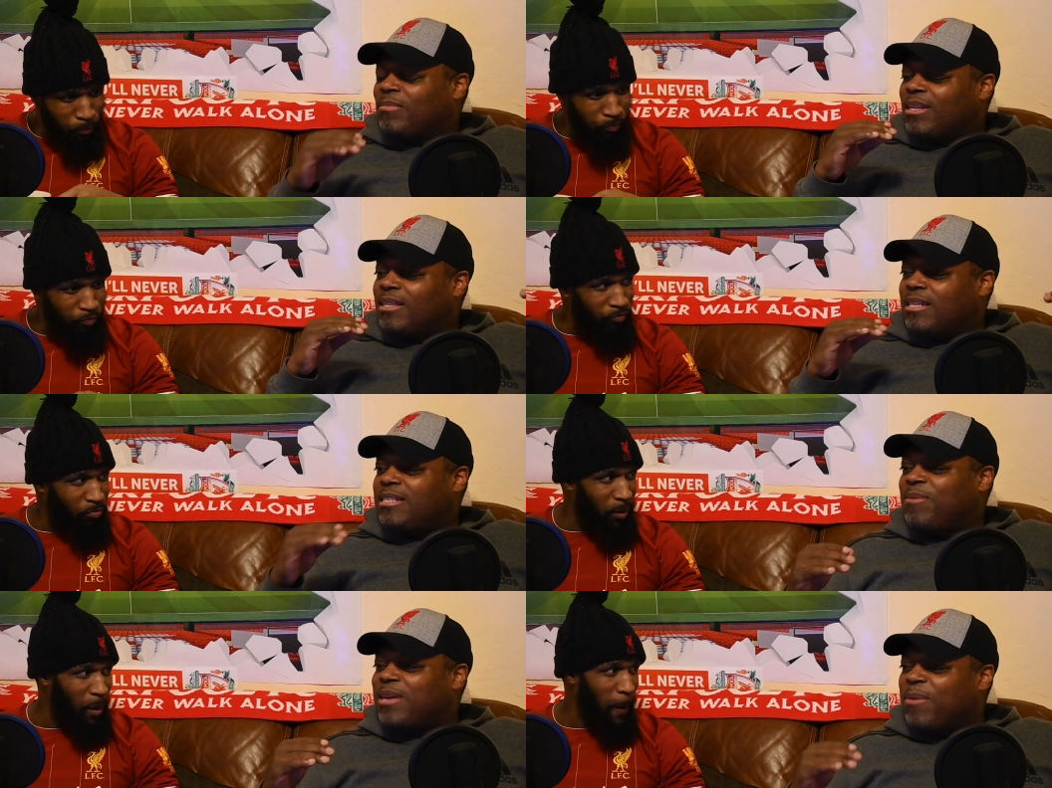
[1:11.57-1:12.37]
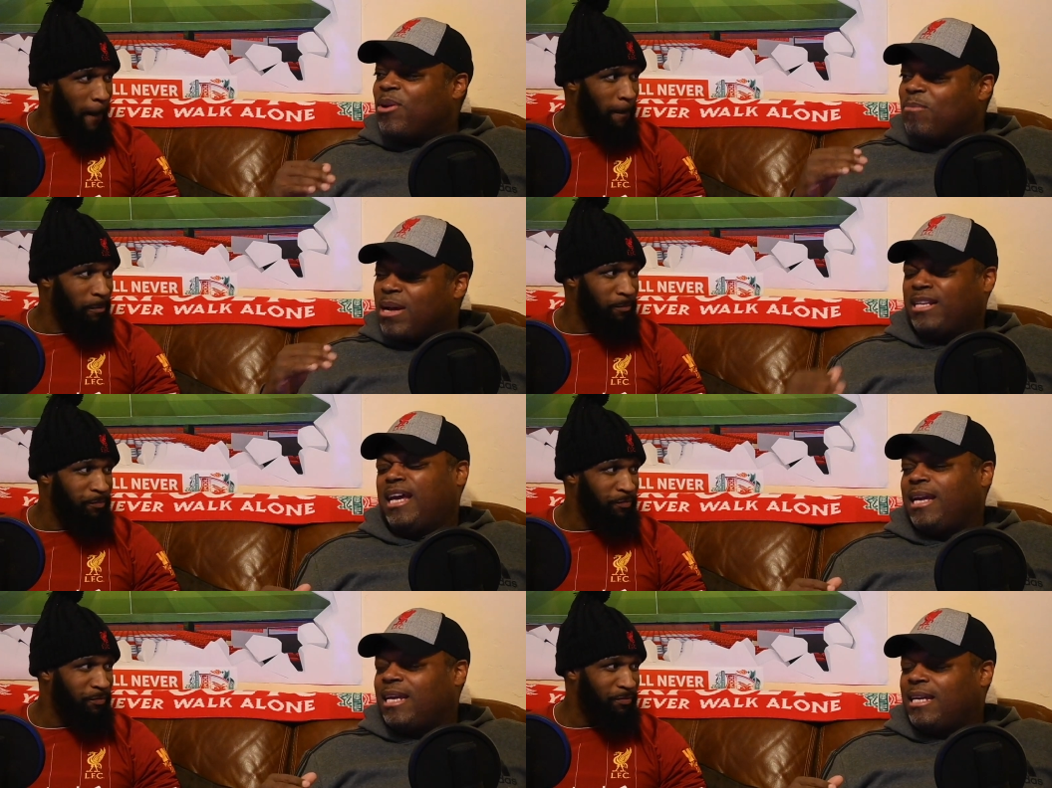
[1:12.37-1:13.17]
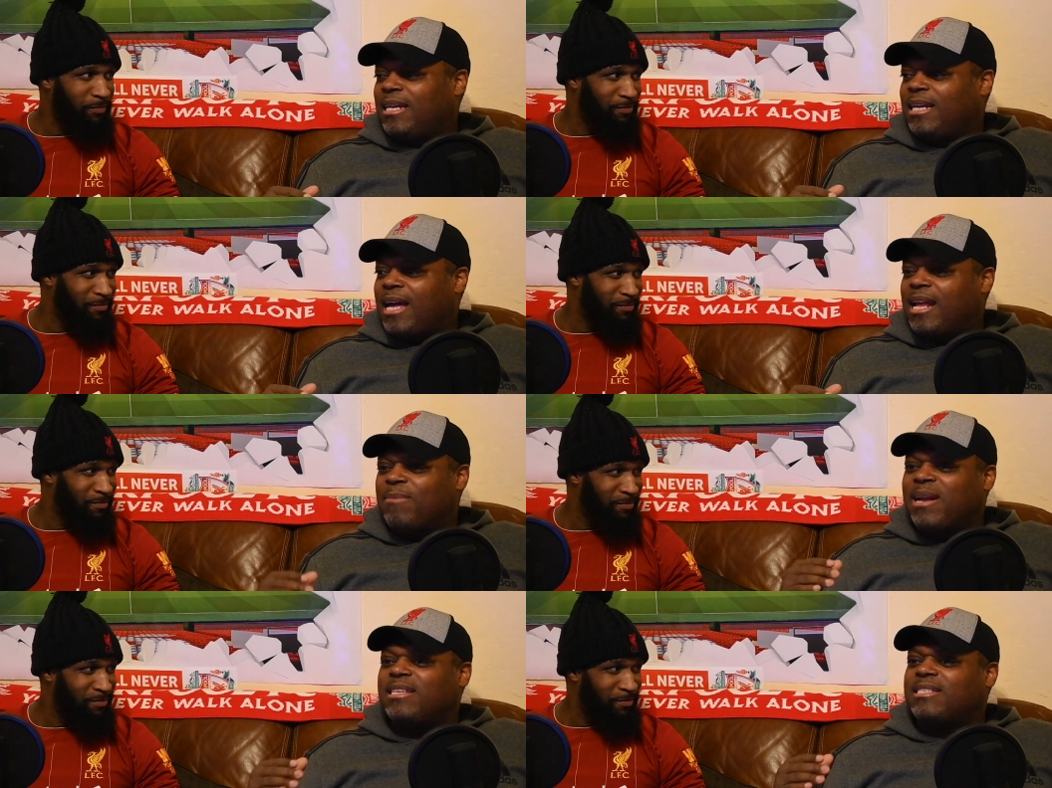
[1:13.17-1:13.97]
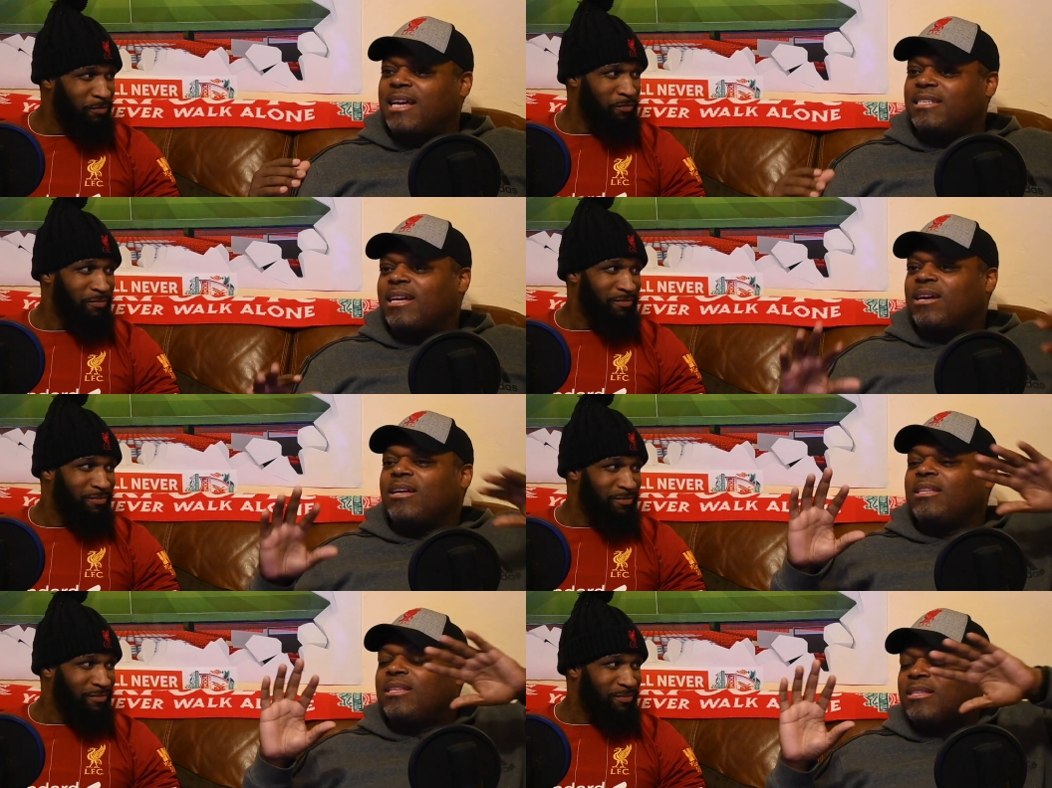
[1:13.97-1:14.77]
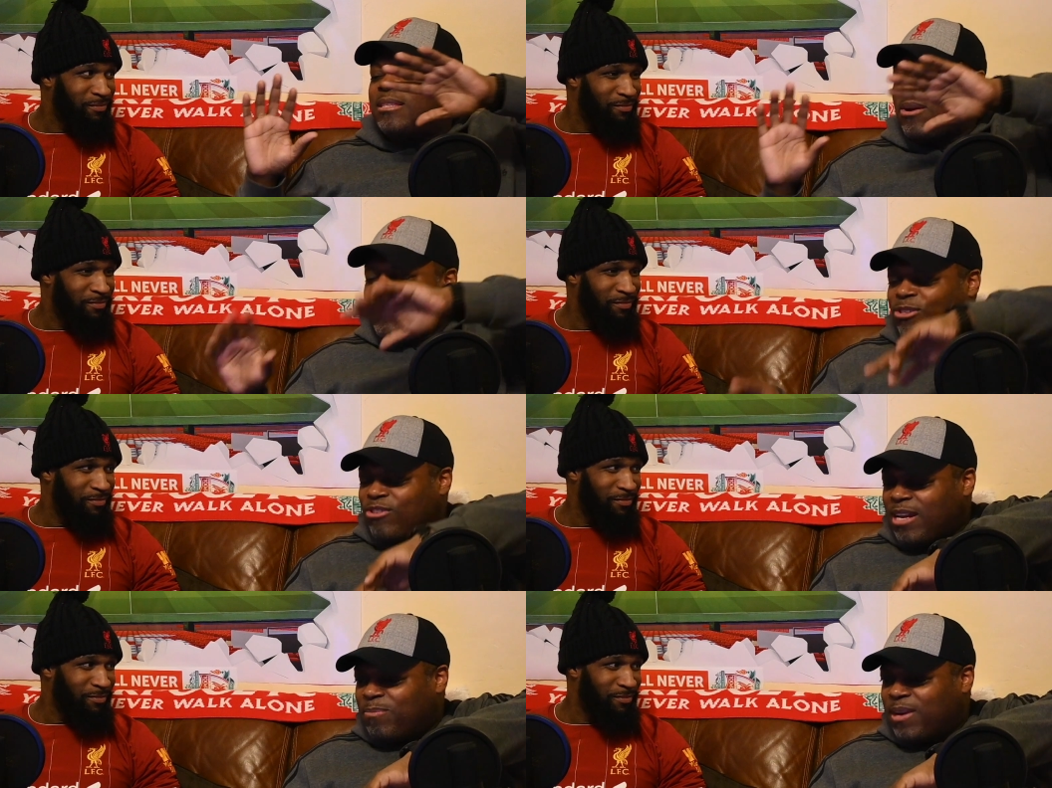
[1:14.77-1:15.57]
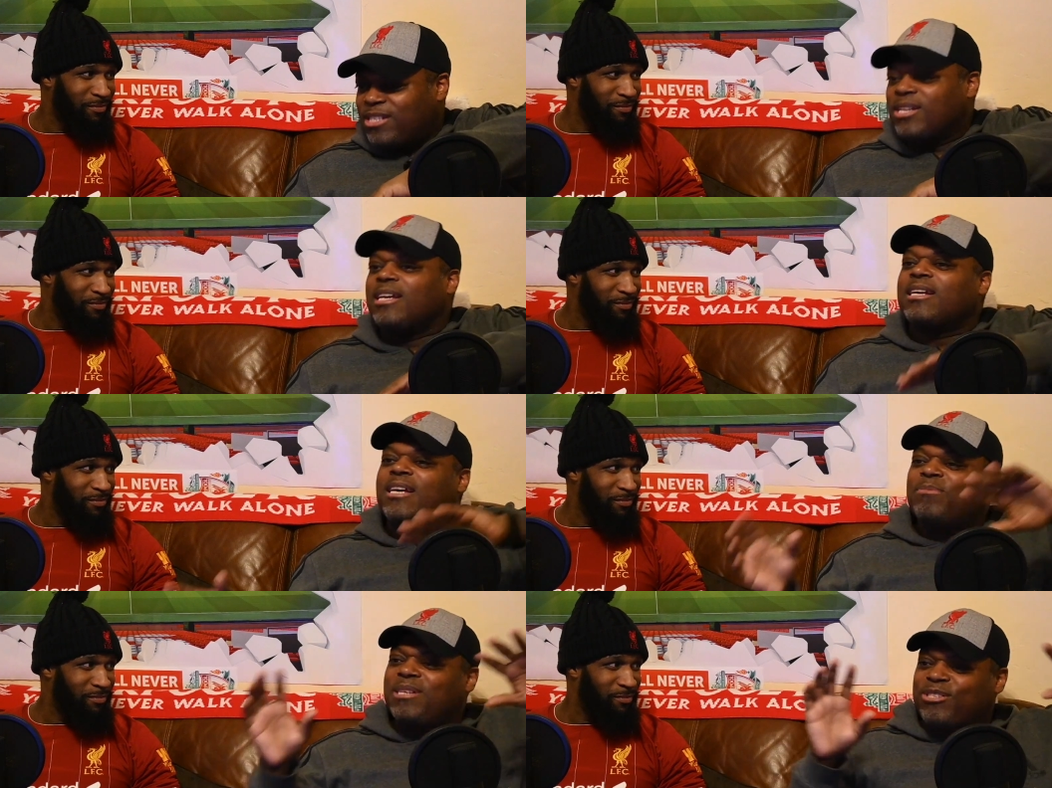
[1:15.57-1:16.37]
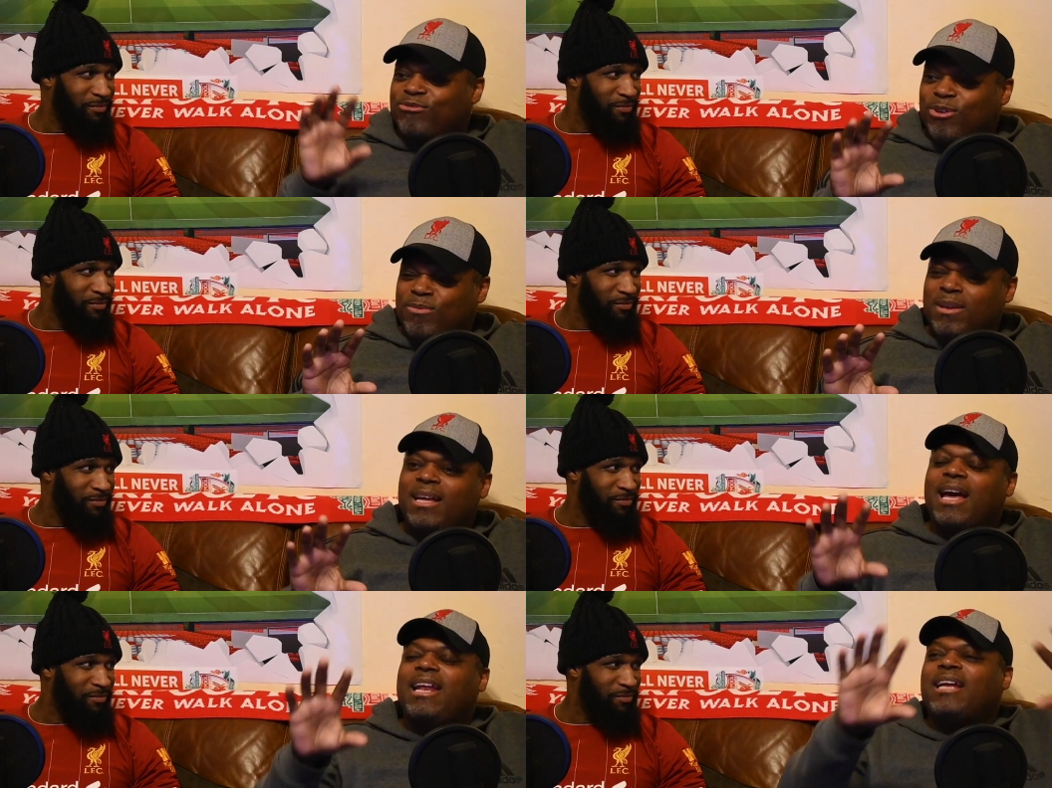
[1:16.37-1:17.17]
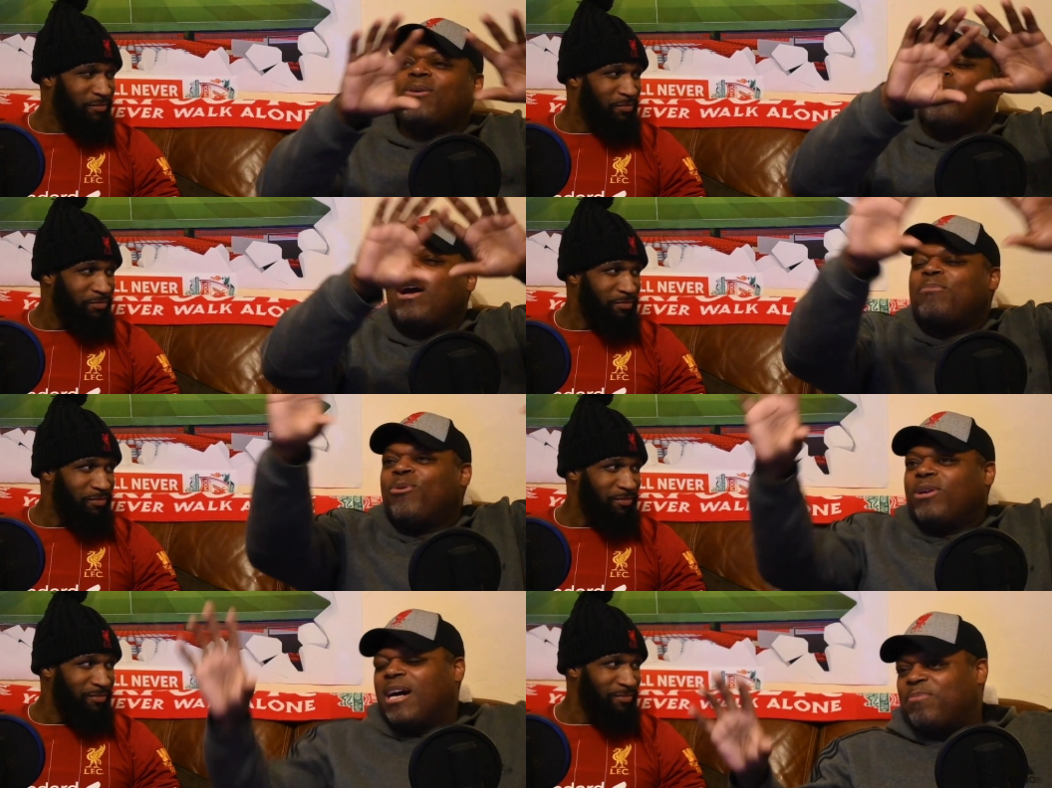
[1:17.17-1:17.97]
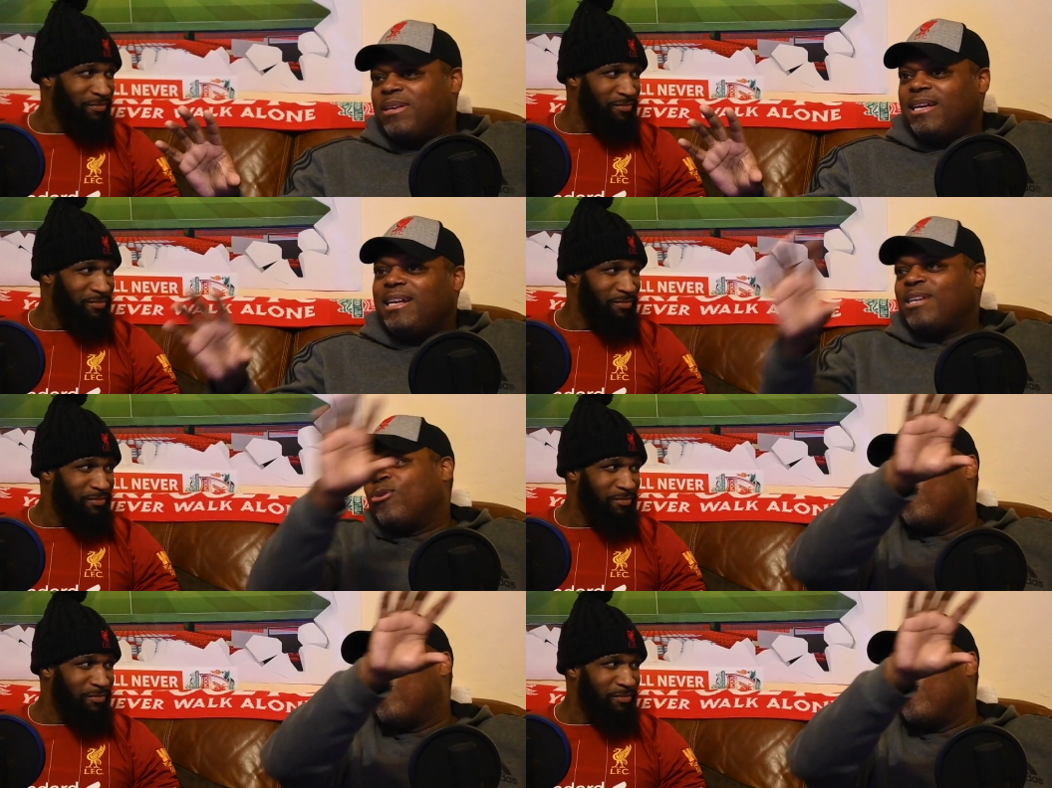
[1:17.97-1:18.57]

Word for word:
Speaker 1: the team came in on Monday and the manager said, don't go training pitch, come to this room. And he had a whiteboard up and they had all